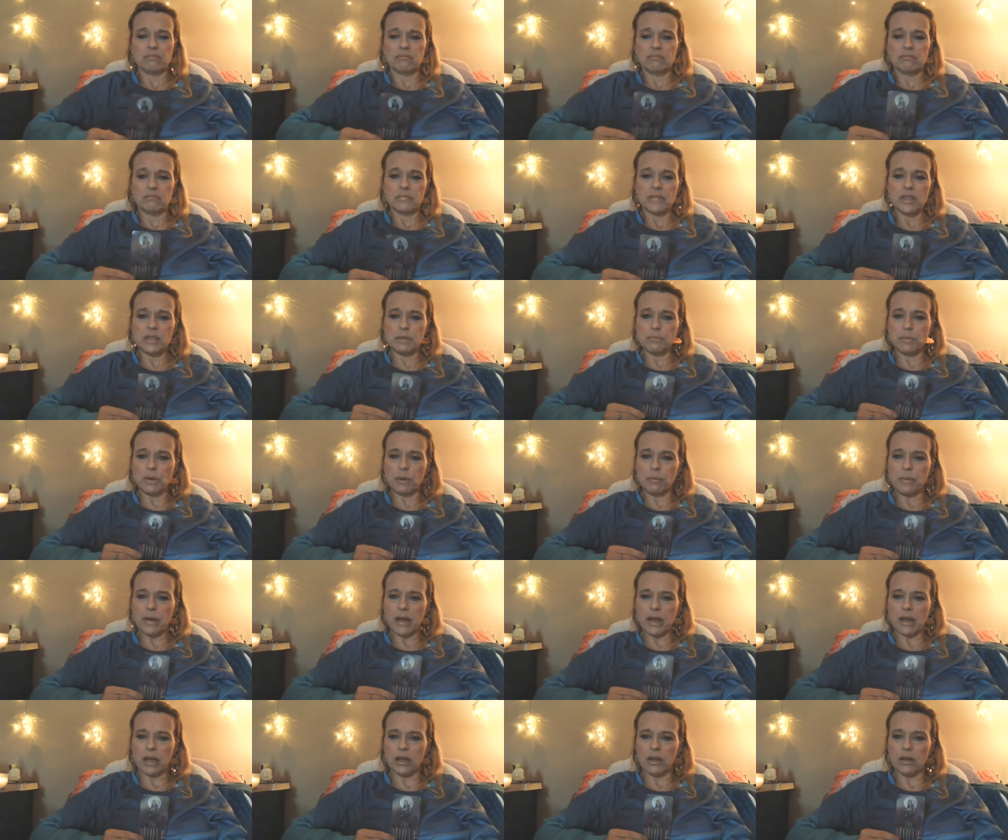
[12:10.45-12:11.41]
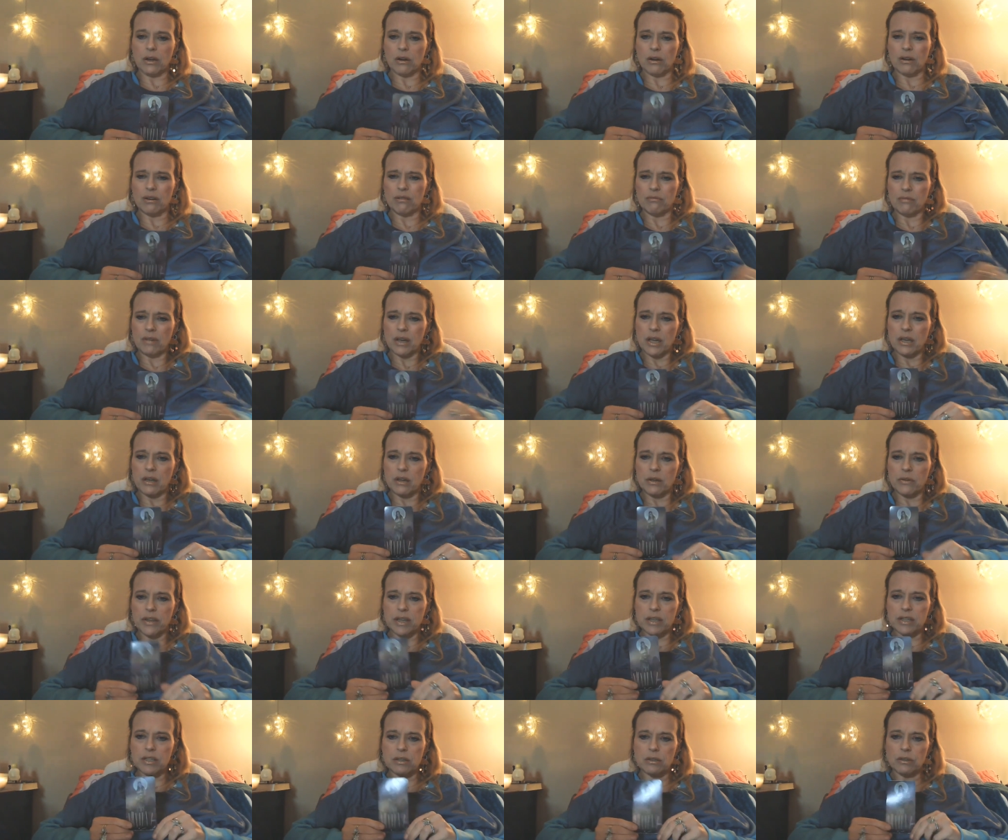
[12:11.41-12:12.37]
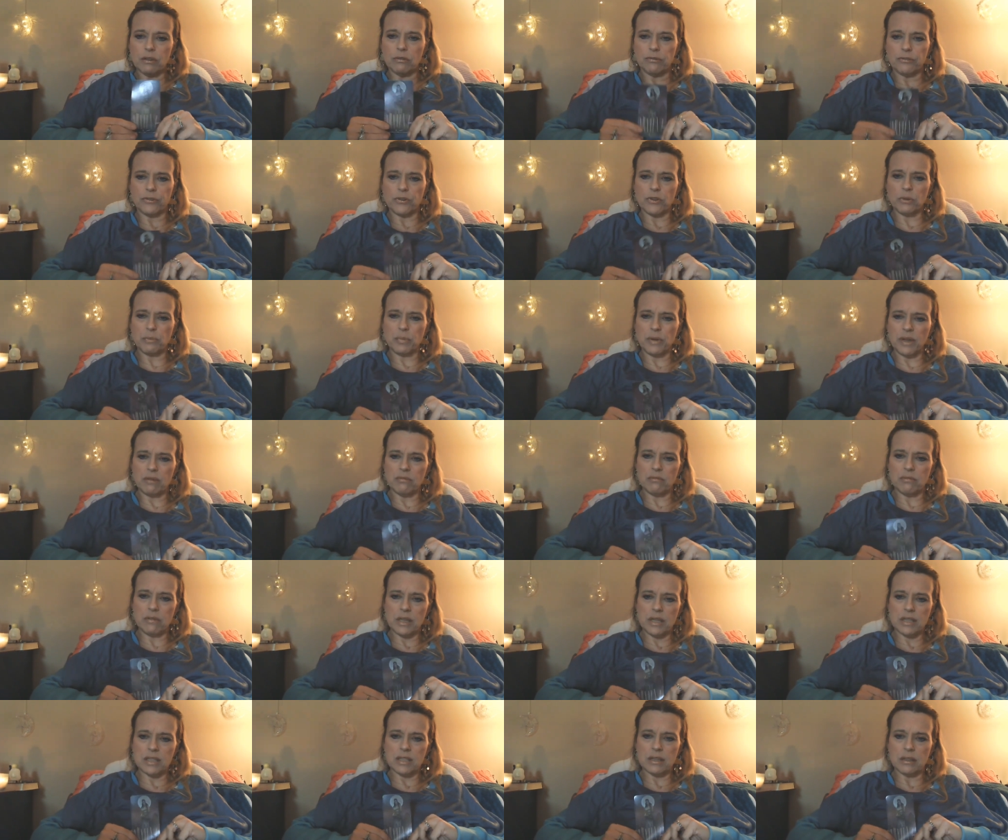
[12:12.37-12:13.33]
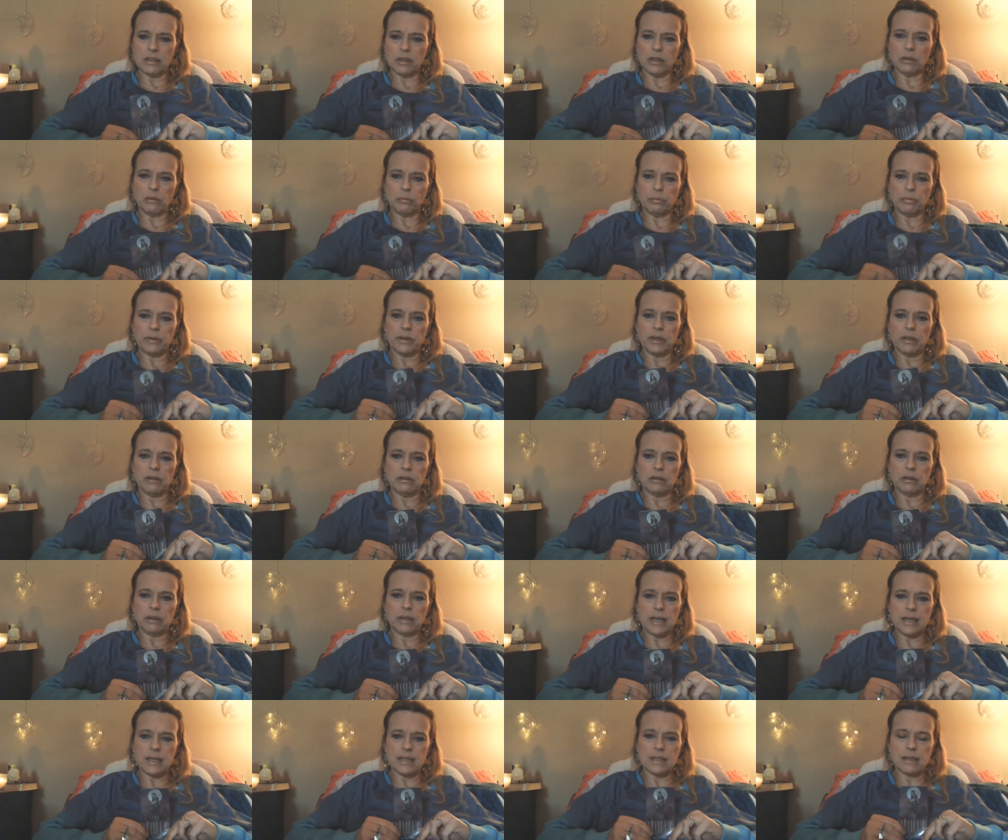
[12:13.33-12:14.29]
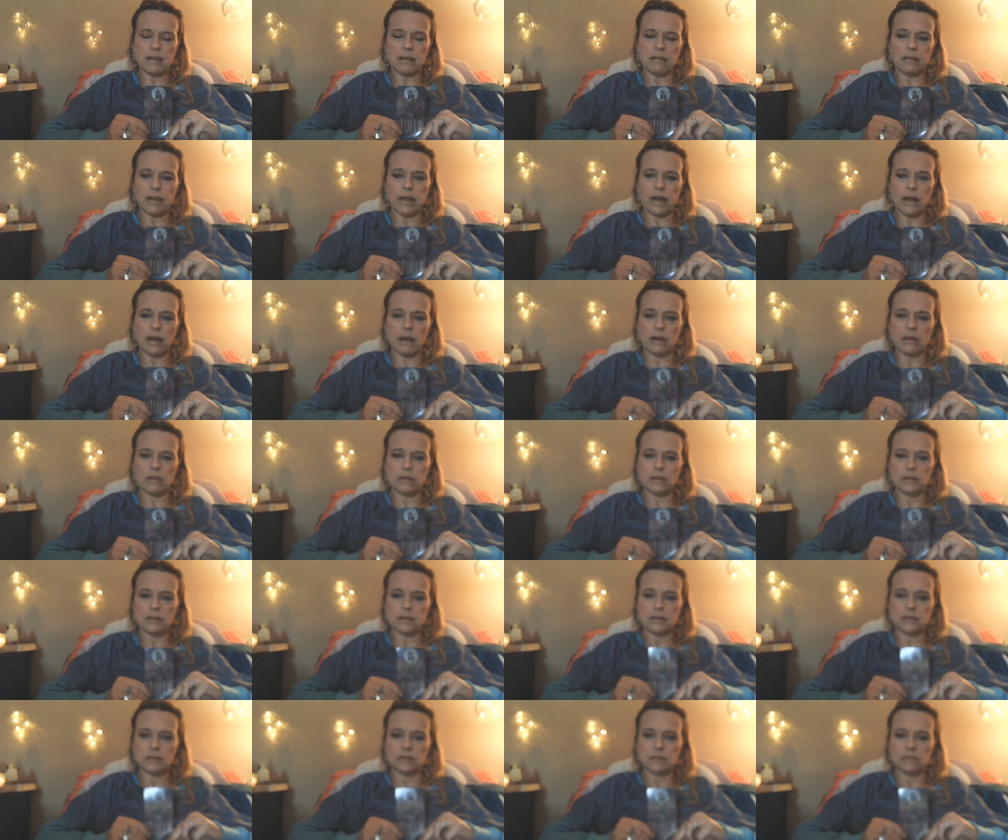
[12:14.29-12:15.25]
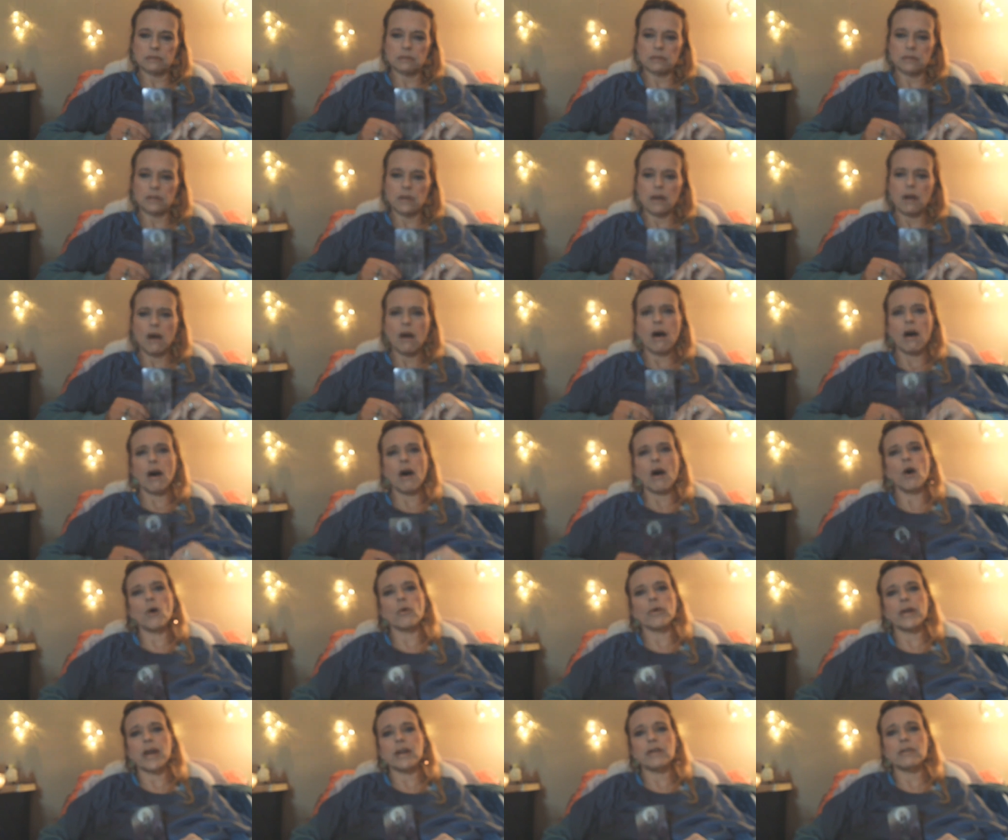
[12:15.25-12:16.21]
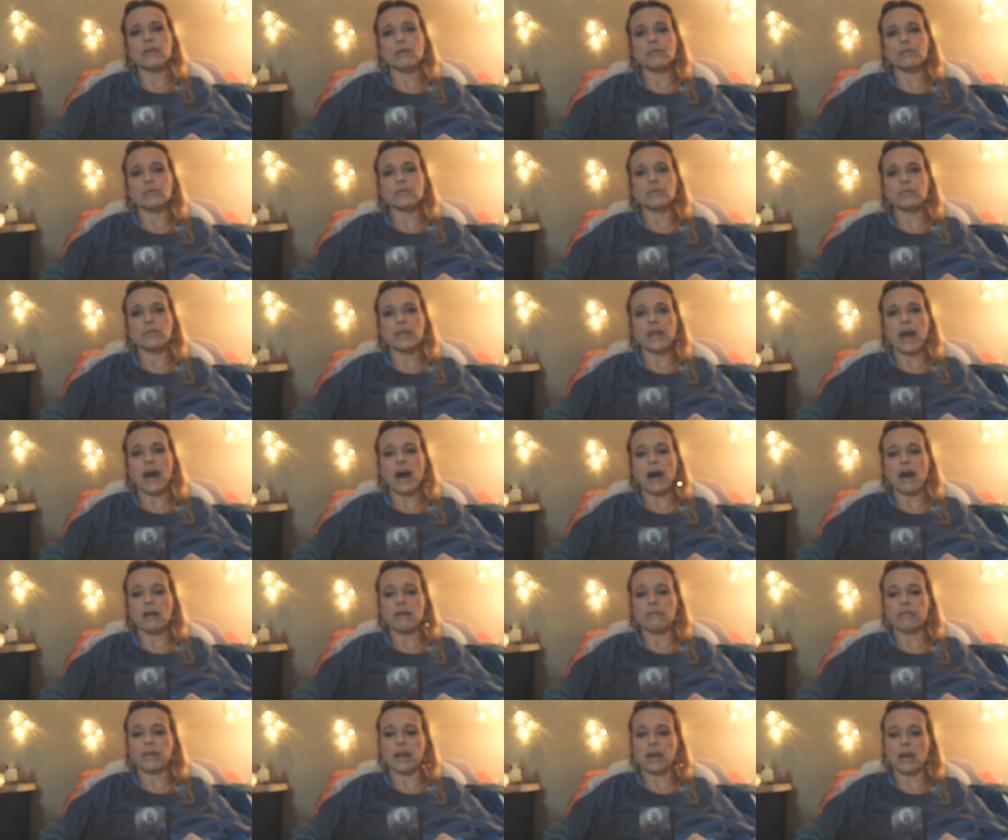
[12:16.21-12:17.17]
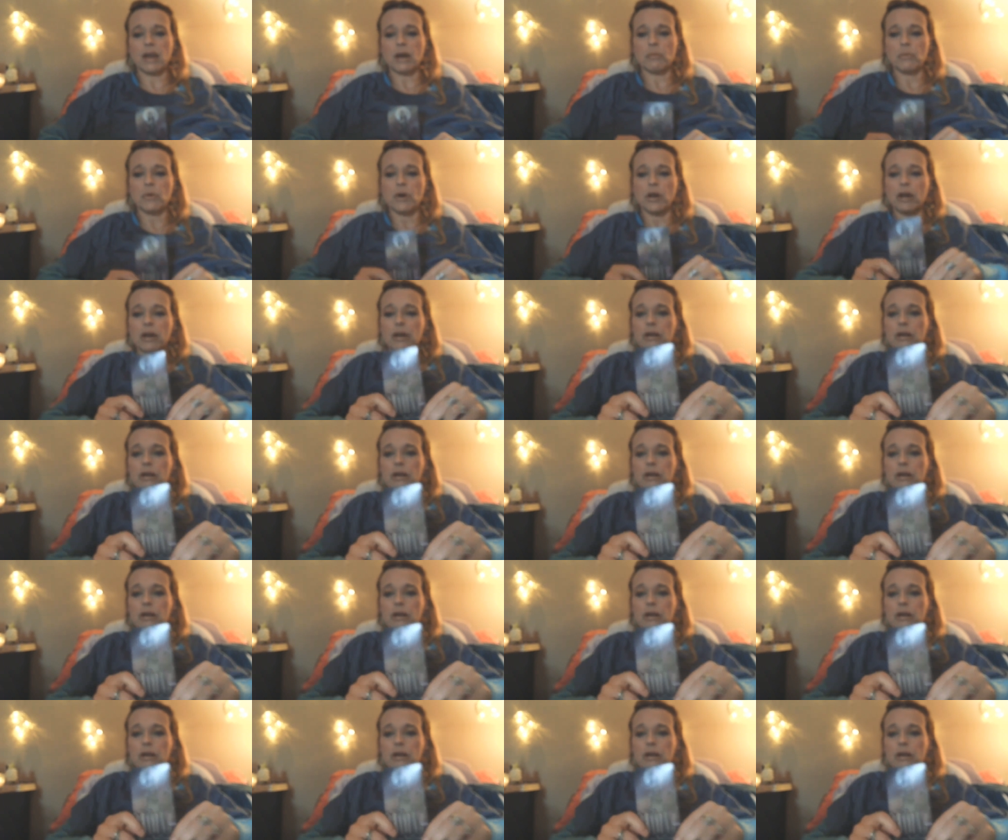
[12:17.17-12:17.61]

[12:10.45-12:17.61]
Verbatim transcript: Let's put it back here. I know that's a little further, but it's a little bit less glare. Oh, now don't do that, camera.